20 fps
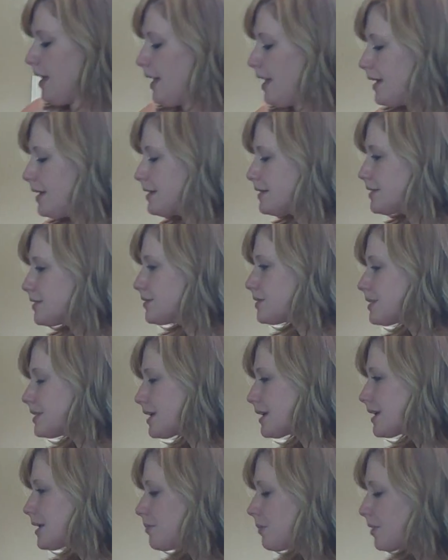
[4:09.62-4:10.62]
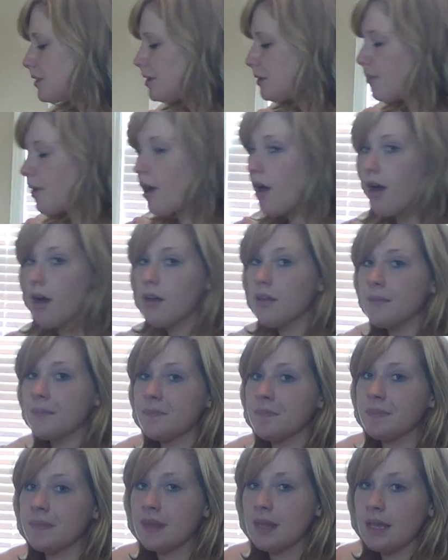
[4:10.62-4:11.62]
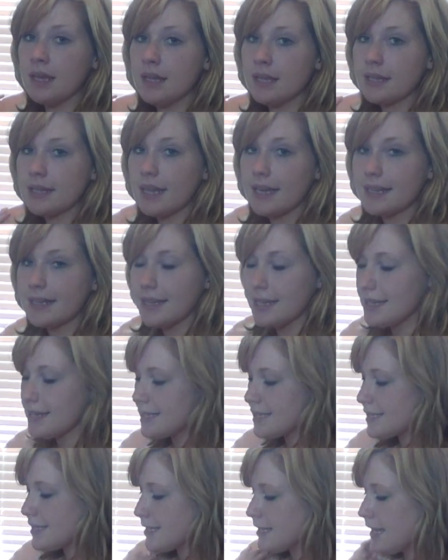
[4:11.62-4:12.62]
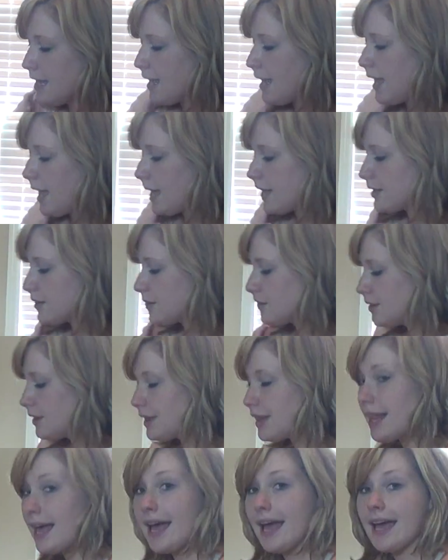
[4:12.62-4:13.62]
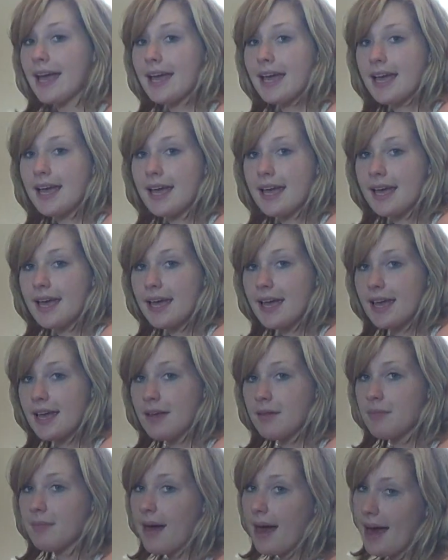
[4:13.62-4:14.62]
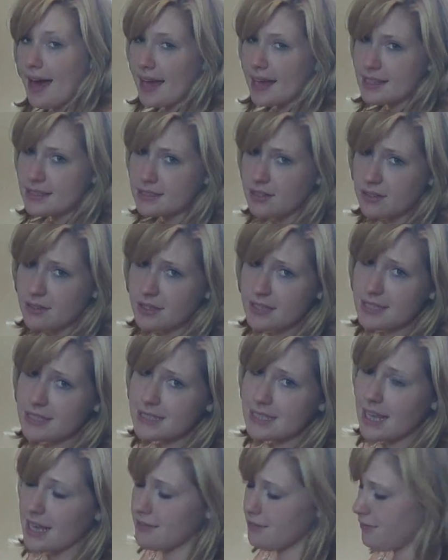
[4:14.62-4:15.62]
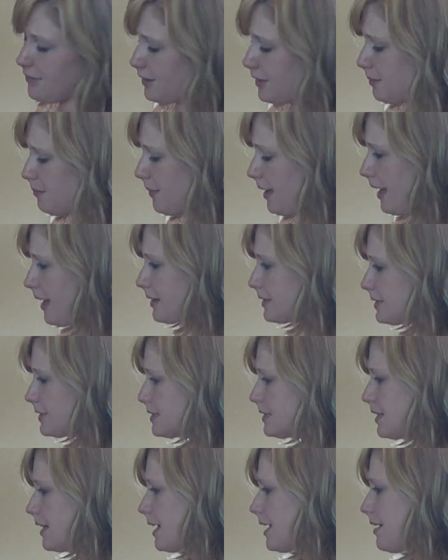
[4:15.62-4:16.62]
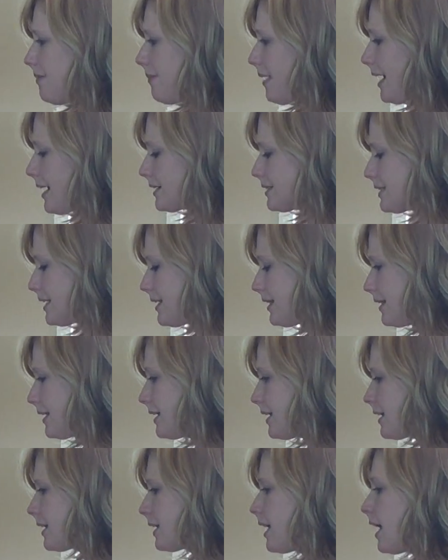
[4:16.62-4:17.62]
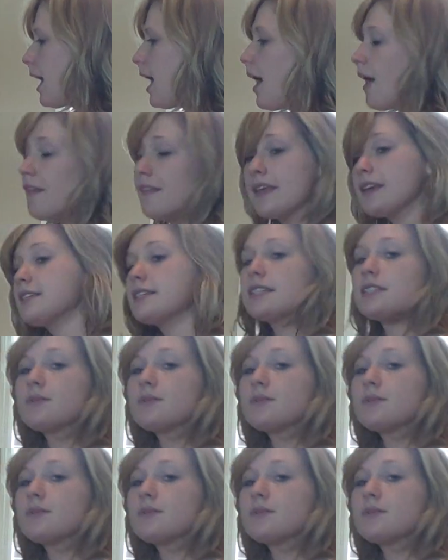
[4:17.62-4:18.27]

is you sit him on the ball like this and you lay him back. Don't let his head fling back, just lay him back gently. This is